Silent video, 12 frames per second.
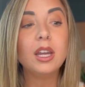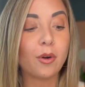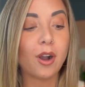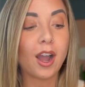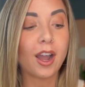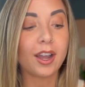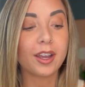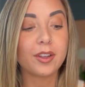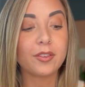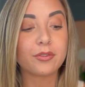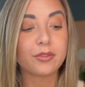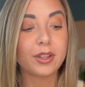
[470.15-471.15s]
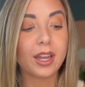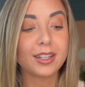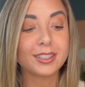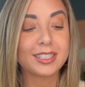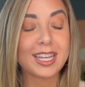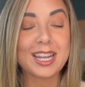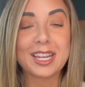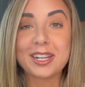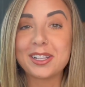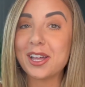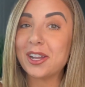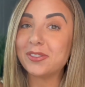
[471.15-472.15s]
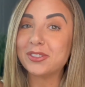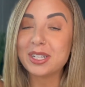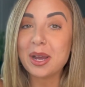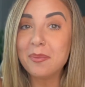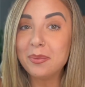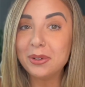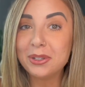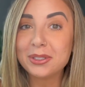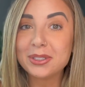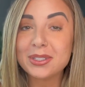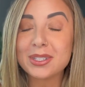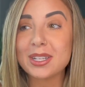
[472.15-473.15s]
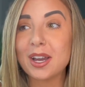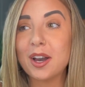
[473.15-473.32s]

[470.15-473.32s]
Well, I've taken a lot of tumbles.